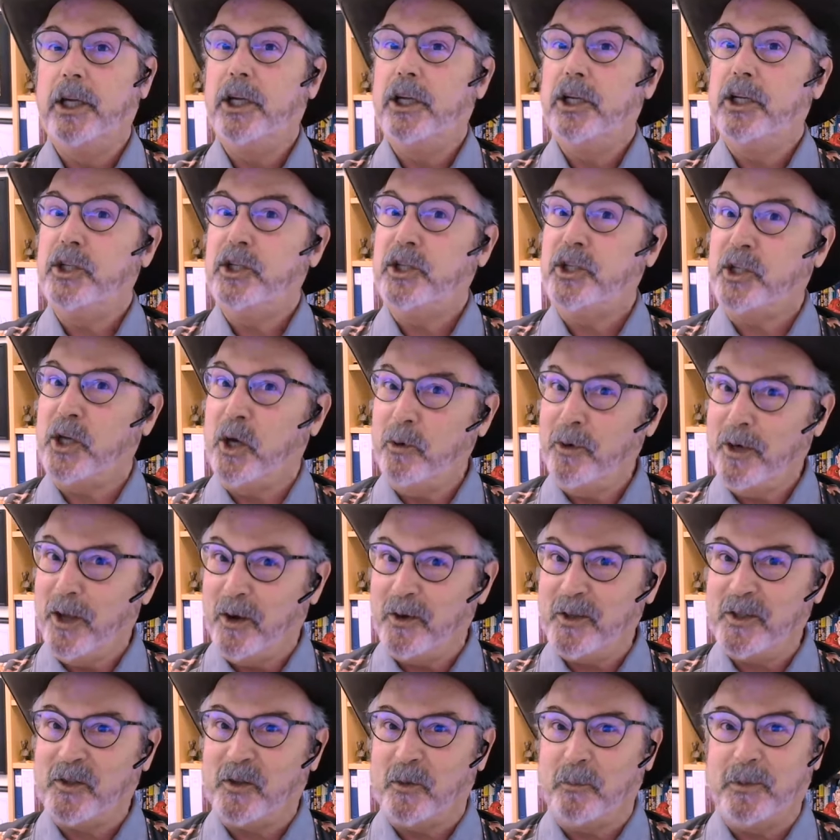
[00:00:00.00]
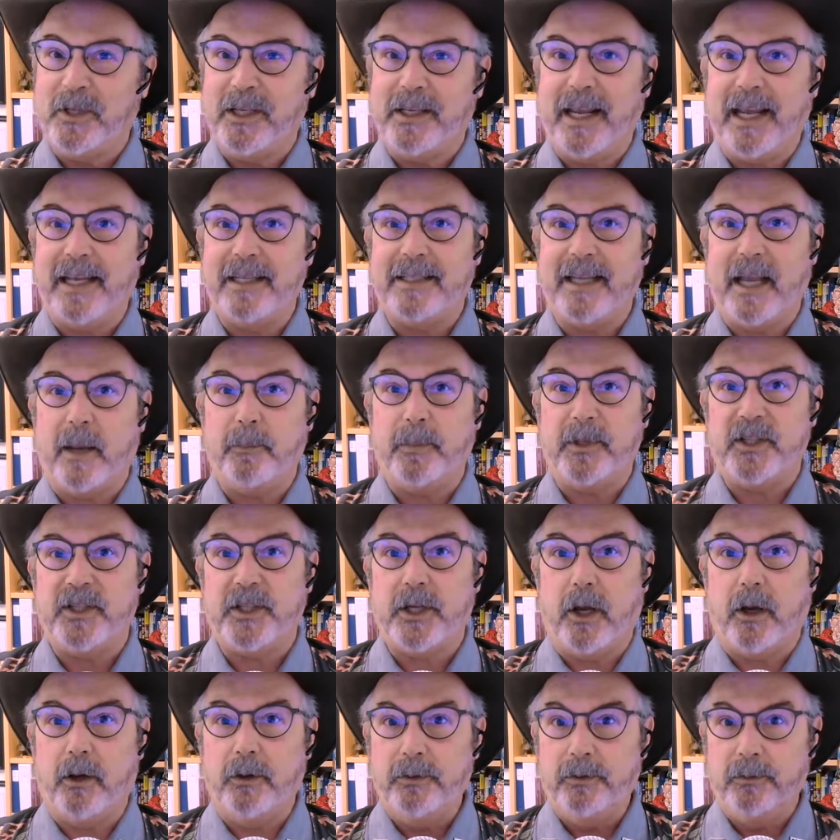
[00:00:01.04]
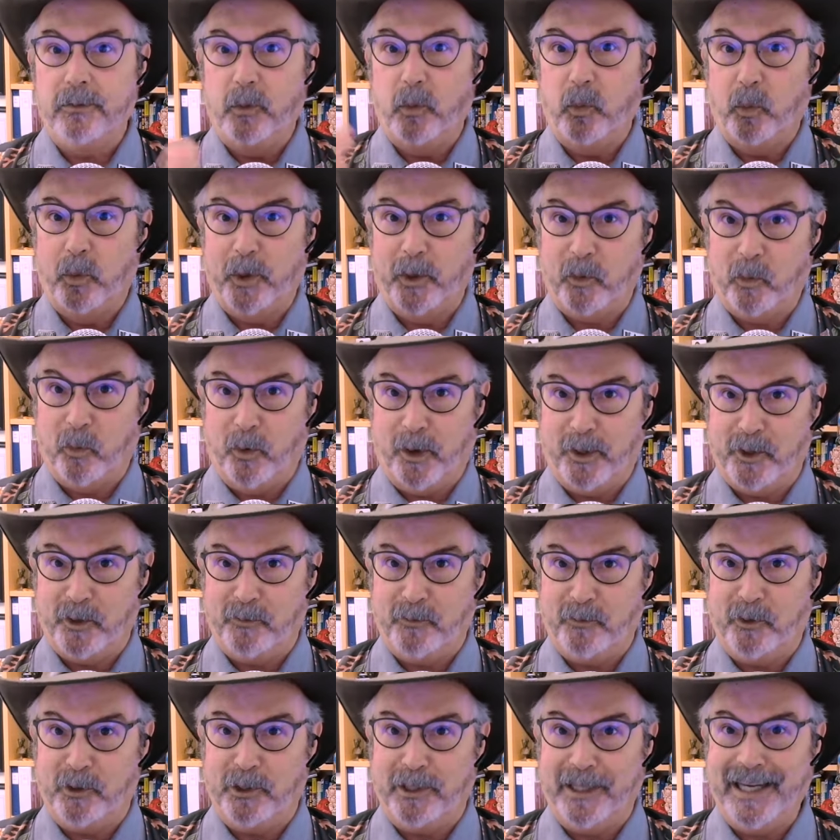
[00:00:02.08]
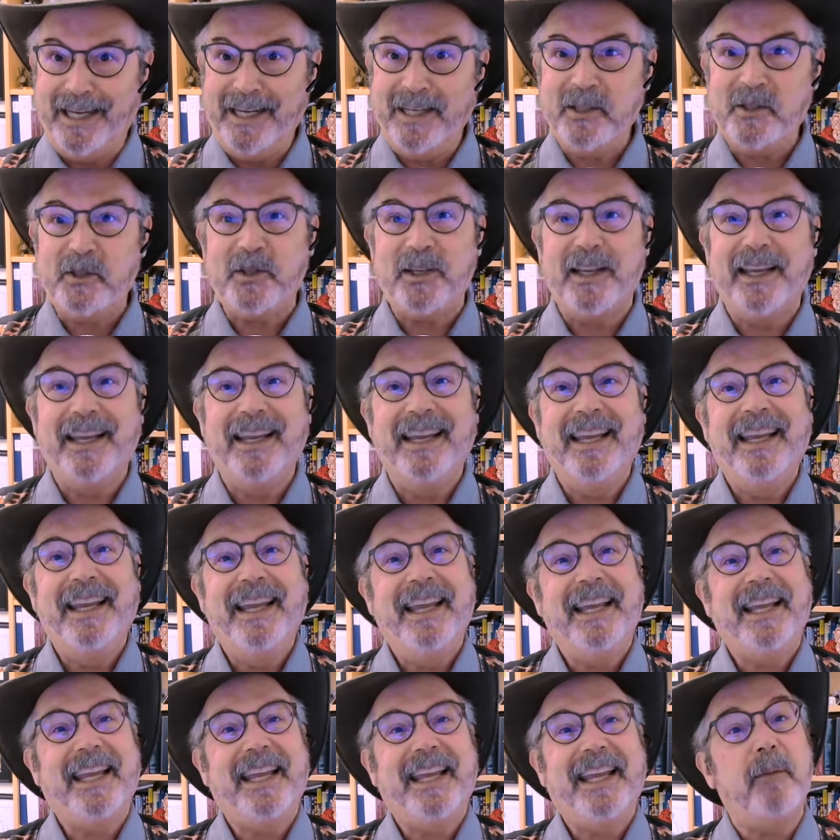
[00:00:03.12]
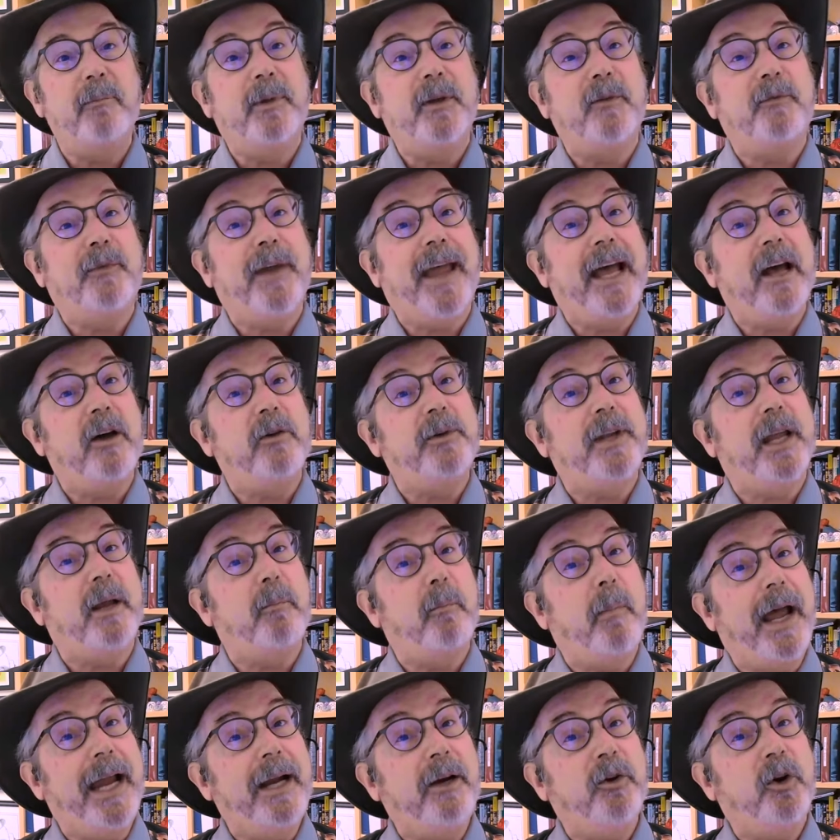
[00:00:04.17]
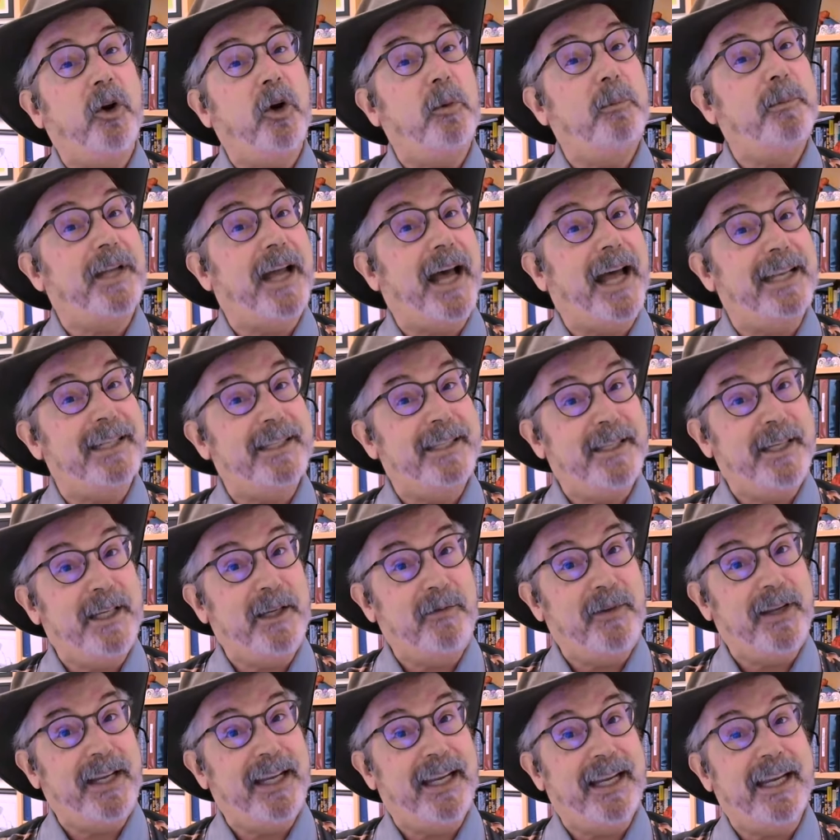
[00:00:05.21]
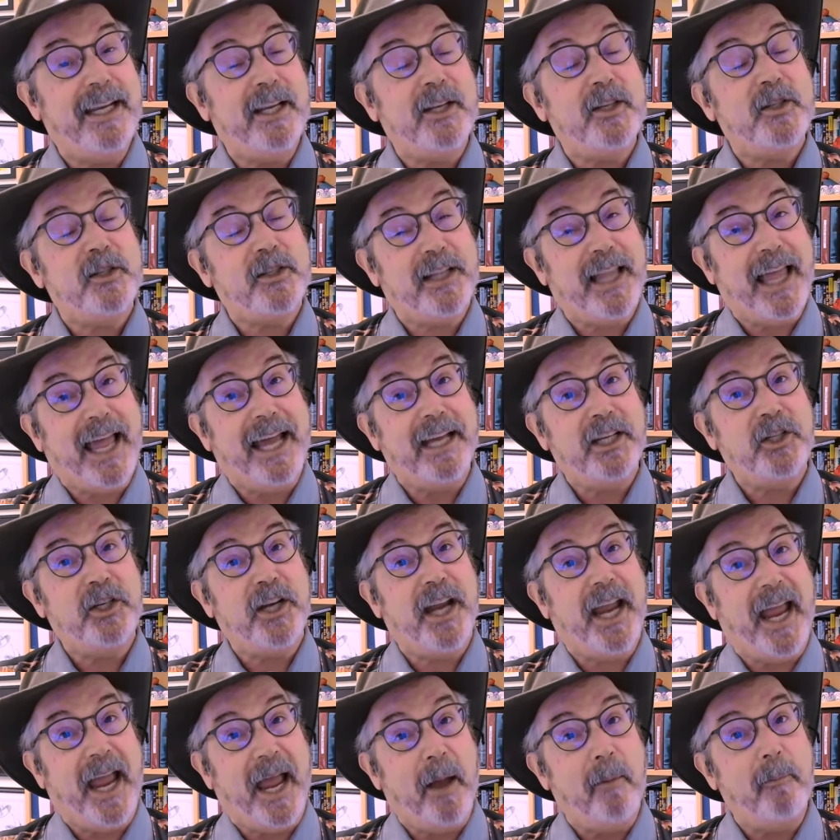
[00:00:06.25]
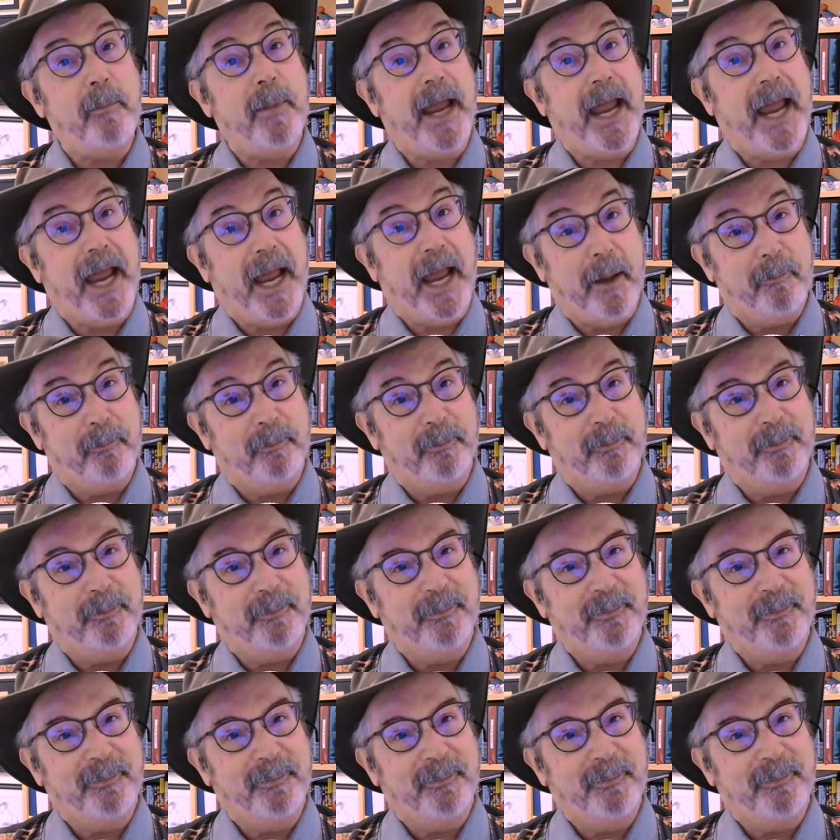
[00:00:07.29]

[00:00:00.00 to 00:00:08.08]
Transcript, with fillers: Show notes from today's episode, with wonderful links, can be found at microbe.tv/mm.